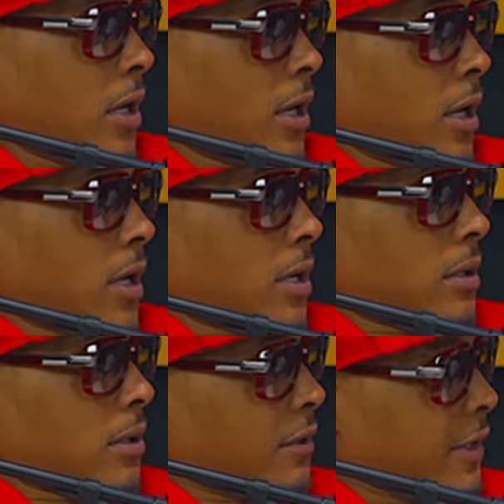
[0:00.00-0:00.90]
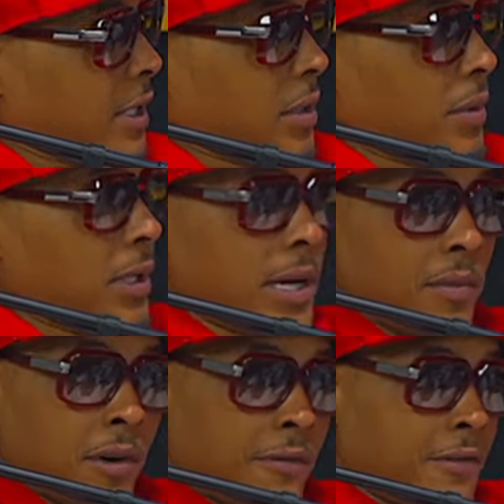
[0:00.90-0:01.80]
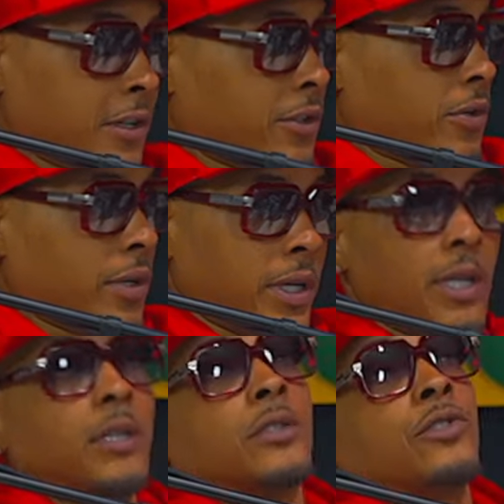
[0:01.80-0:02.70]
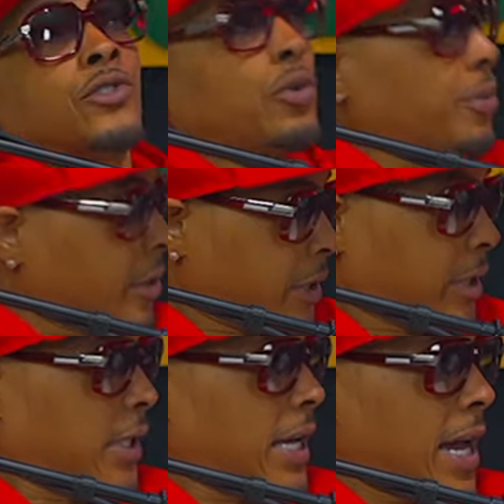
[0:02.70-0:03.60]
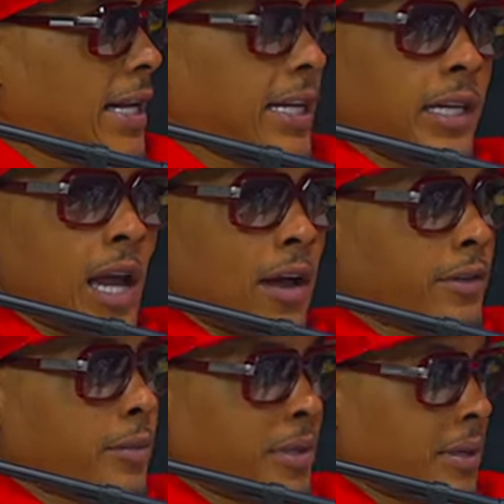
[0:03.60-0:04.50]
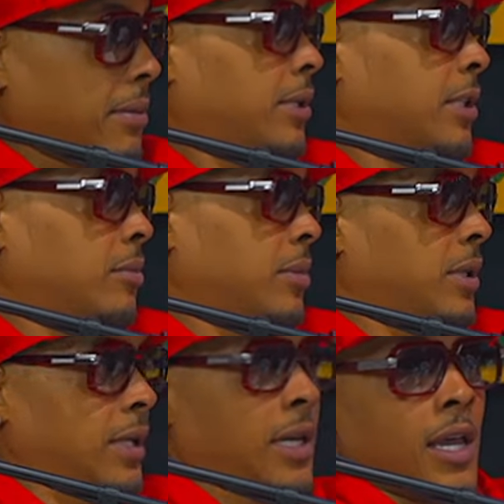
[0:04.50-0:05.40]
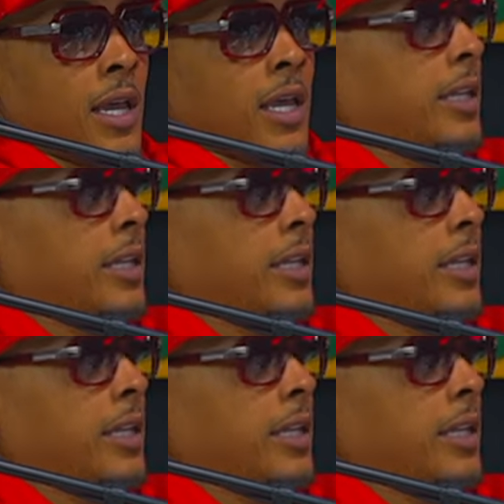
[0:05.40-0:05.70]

Yeah, you feel me? That motherfucker doing hella super good. Yeah, I eat off the publishing, but mm.